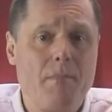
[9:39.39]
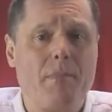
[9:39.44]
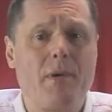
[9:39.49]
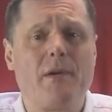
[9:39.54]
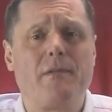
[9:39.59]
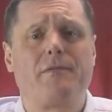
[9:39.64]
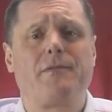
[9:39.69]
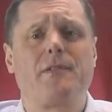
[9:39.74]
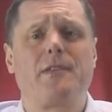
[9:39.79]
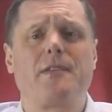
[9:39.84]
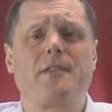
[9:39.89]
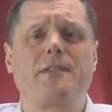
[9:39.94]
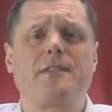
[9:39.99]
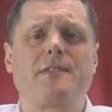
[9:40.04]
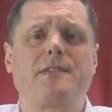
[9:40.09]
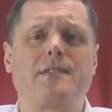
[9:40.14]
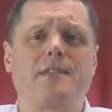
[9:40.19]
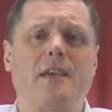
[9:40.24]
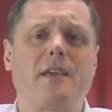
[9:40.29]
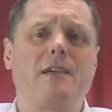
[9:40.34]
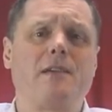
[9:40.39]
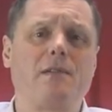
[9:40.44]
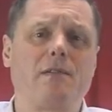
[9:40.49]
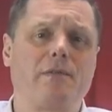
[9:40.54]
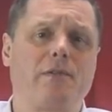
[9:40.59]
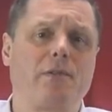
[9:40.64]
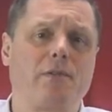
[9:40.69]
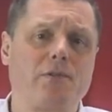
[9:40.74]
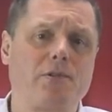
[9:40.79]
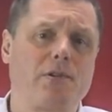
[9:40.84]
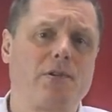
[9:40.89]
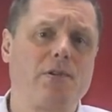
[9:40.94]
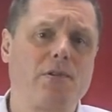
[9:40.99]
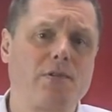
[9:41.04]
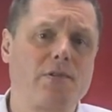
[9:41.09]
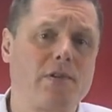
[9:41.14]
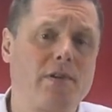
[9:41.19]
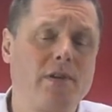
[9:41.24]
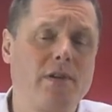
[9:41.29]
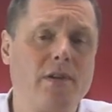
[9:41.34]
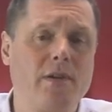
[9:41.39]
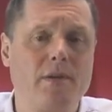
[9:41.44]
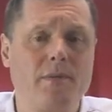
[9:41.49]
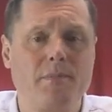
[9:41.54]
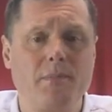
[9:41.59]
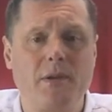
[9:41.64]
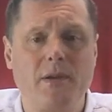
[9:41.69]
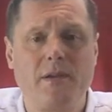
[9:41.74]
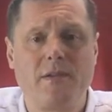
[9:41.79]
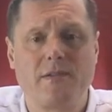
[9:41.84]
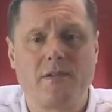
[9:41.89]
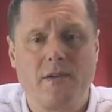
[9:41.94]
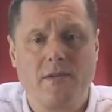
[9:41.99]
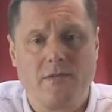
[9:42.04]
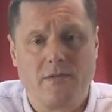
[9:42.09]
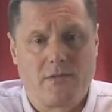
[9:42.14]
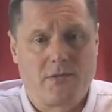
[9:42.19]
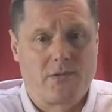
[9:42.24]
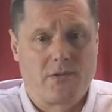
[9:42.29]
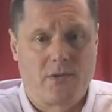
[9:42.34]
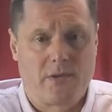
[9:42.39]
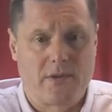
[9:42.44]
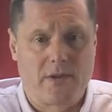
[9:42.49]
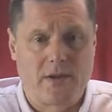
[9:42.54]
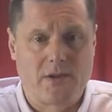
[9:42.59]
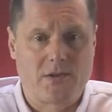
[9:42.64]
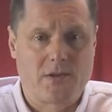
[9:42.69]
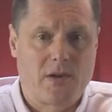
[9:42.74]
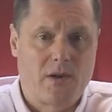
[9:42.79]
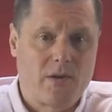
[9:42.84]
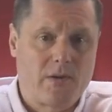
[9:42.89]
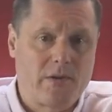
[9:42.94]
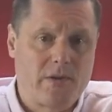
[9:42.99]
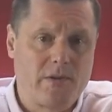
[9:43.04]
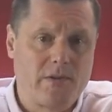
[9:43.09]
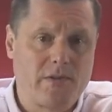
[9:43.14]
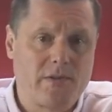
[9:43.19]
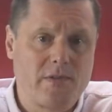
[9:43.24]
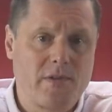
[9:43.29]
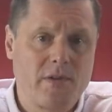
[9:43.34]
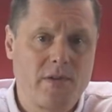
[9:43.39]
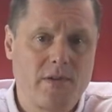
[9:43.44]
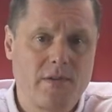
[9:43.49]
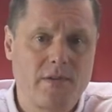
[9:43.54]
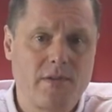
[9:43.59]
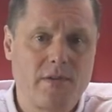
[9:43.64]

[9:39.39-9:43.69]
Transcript: but for the sake of your children, please don't destroy their childhoods.